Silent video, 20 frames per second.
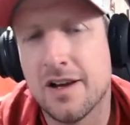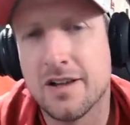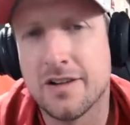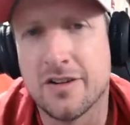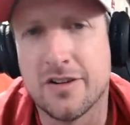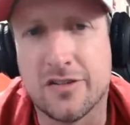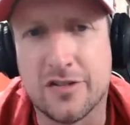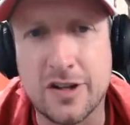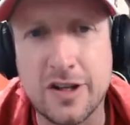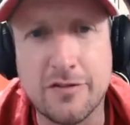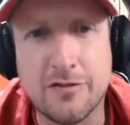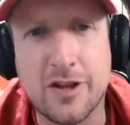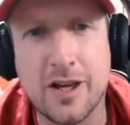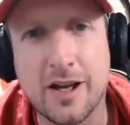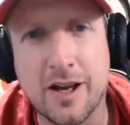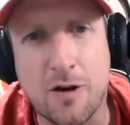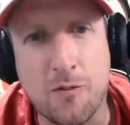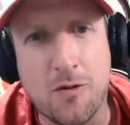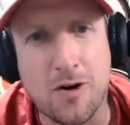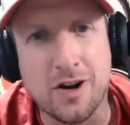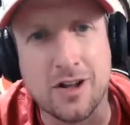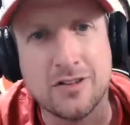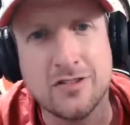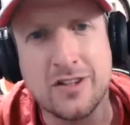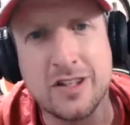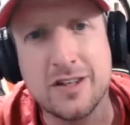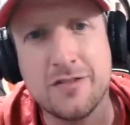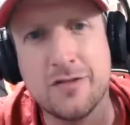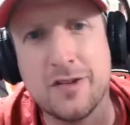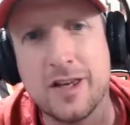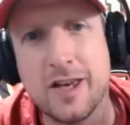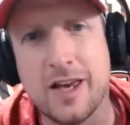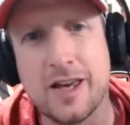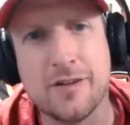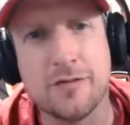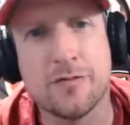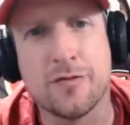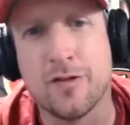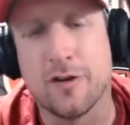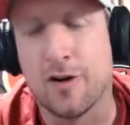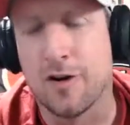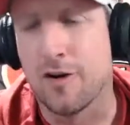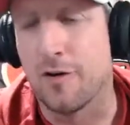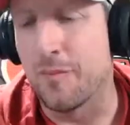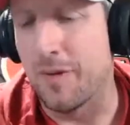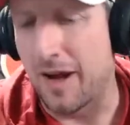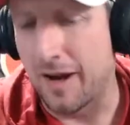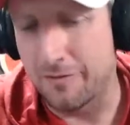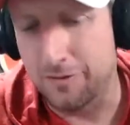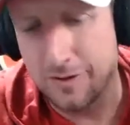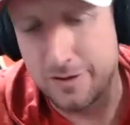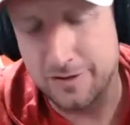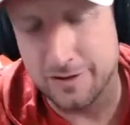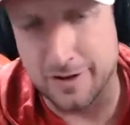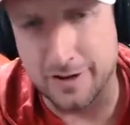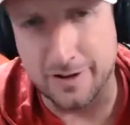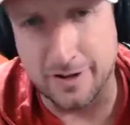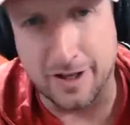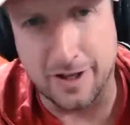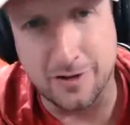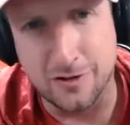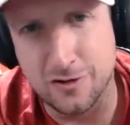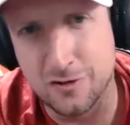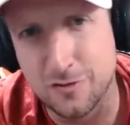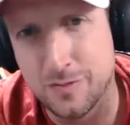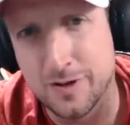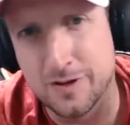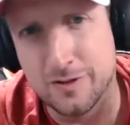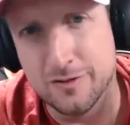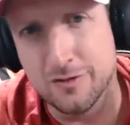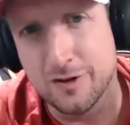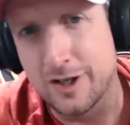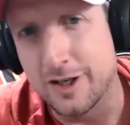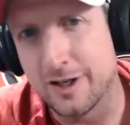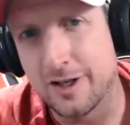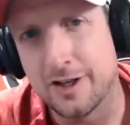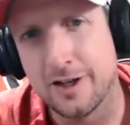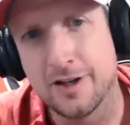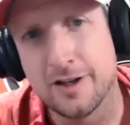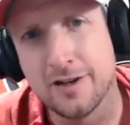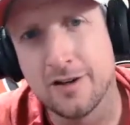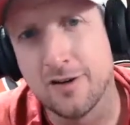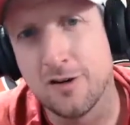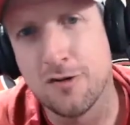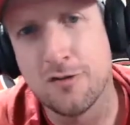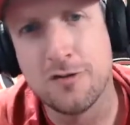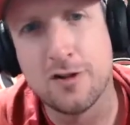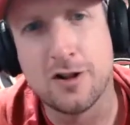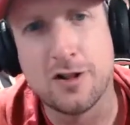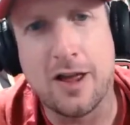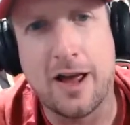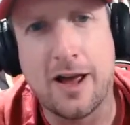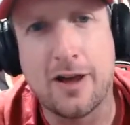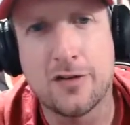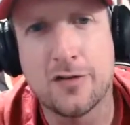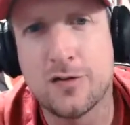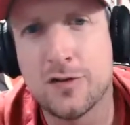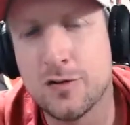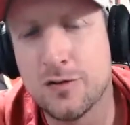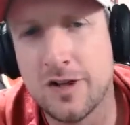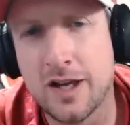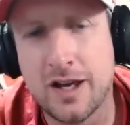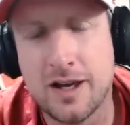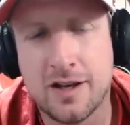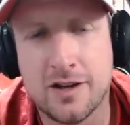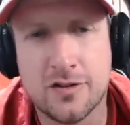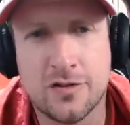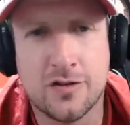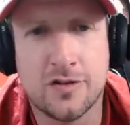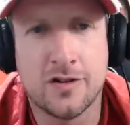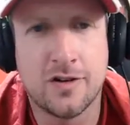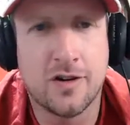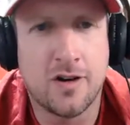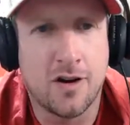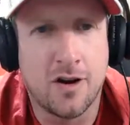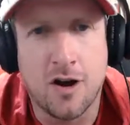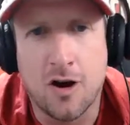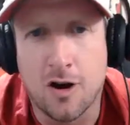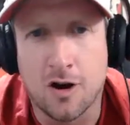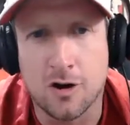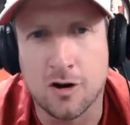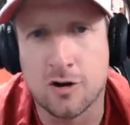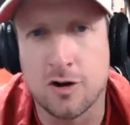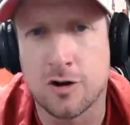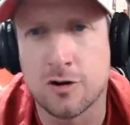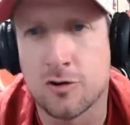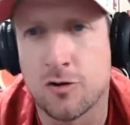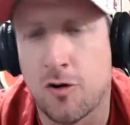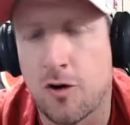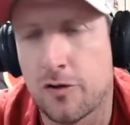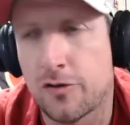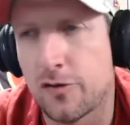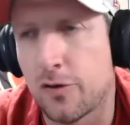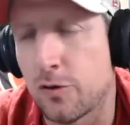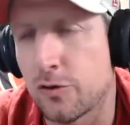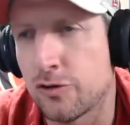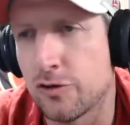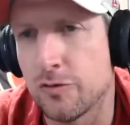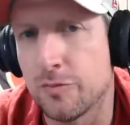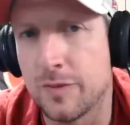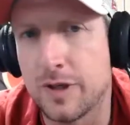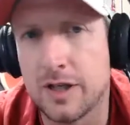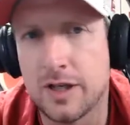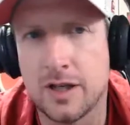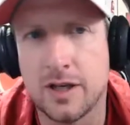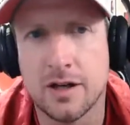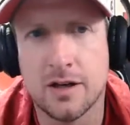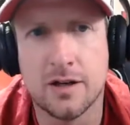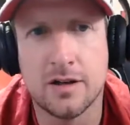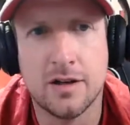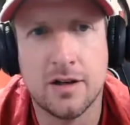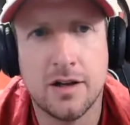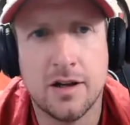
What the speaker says: This evening, I want to deviate from everything that you've been reading over the last few days across social media,